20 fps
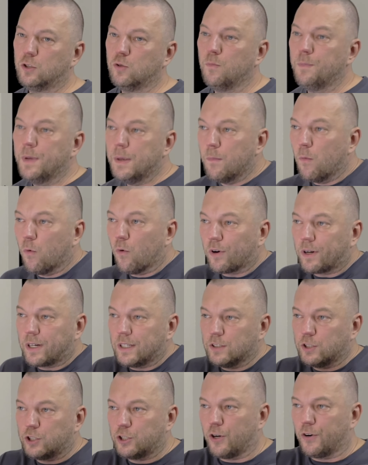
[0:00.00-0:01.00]
be more
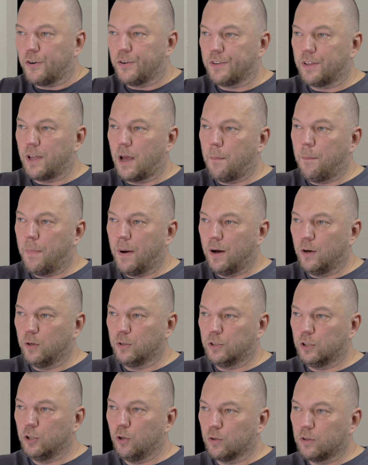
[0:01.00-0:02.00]
concerned
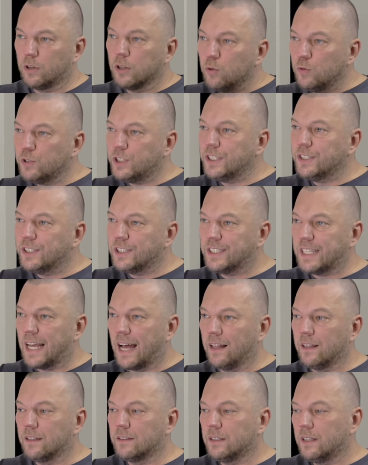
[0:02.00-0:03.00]
about not losing the
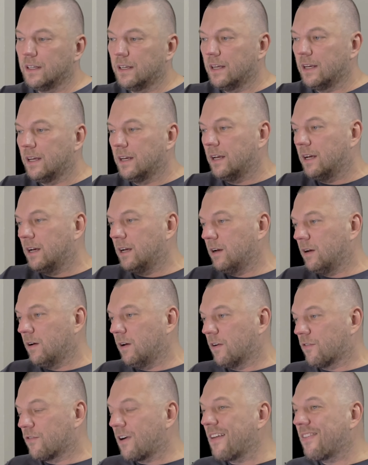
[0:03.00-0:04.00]
talent
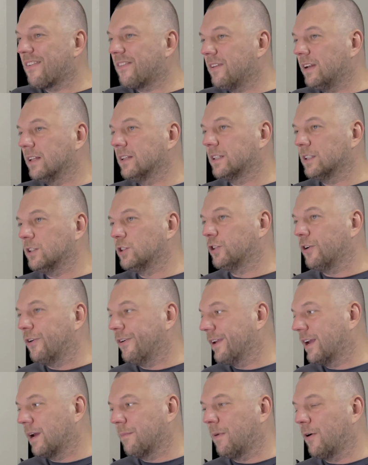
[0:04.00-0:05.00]
rather than
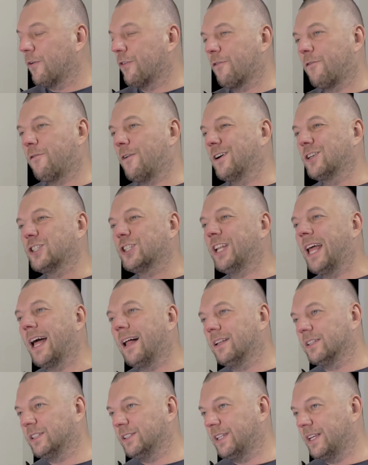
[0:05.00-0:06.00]
concerning about the
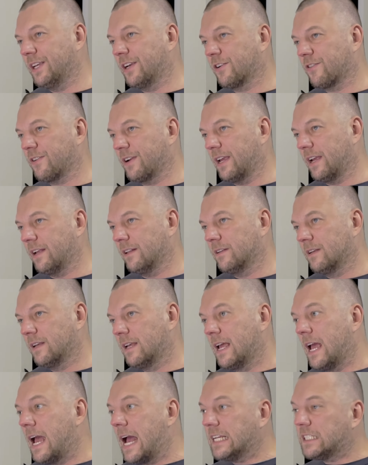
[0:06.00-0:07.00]
functionality they create.
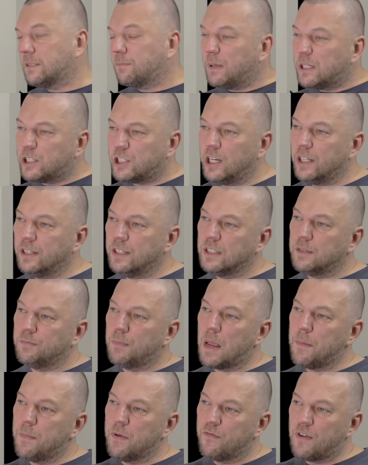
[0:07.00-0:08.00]
Especially this
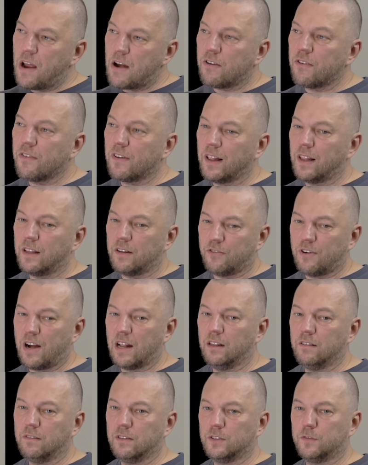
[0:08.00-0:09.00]
may be very
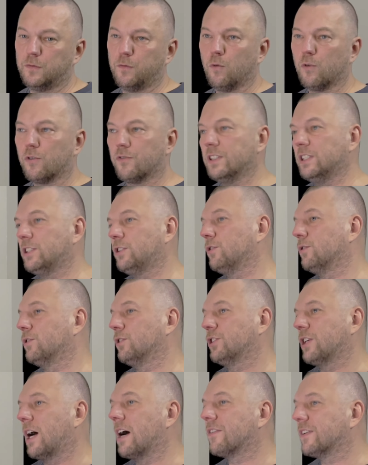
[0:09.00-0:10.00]
relevant for
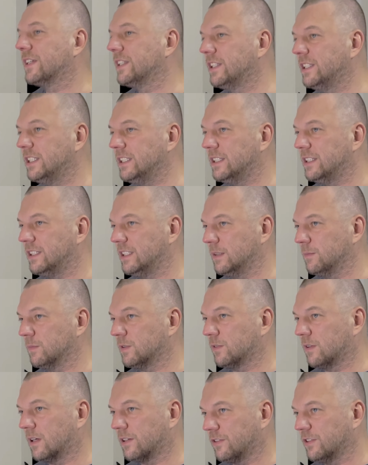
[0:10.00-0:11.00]
research R&D
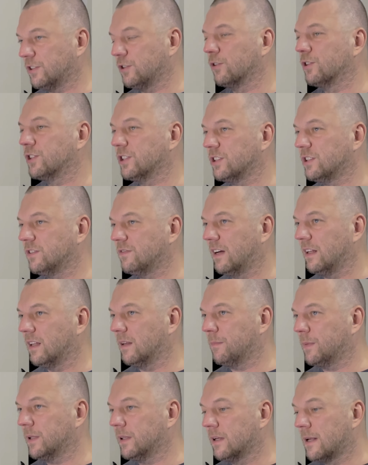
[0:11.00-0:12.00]
teams, or research and
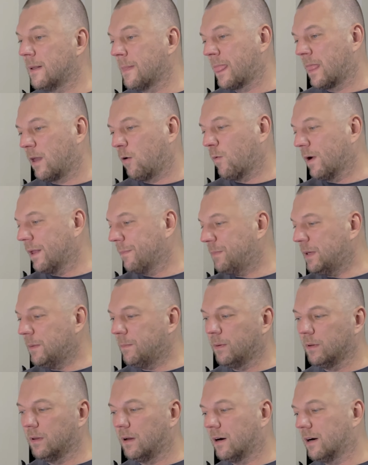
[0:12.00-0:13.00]
development. When
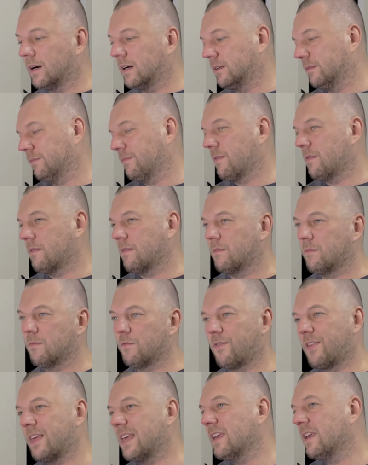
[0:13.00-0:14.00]
people are
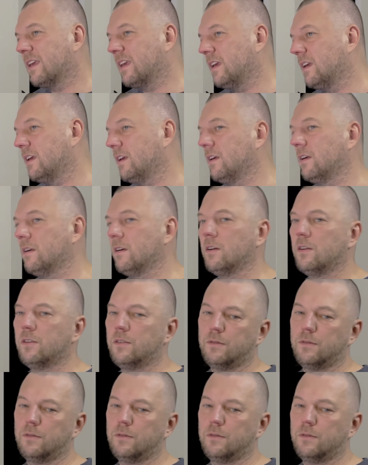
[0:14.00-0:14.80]
thinking,